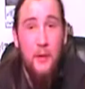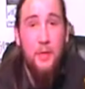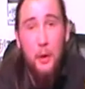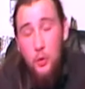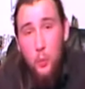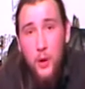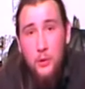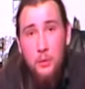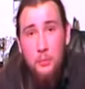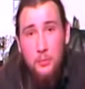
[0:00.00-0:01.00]
if that was a
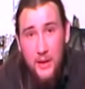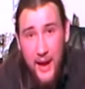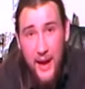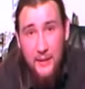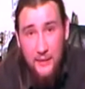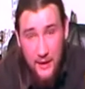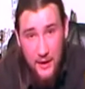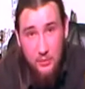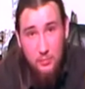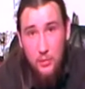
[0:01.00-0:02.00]
1 can
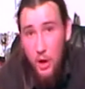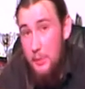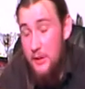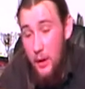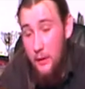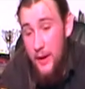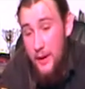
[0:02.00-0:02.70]
kit, I'd be done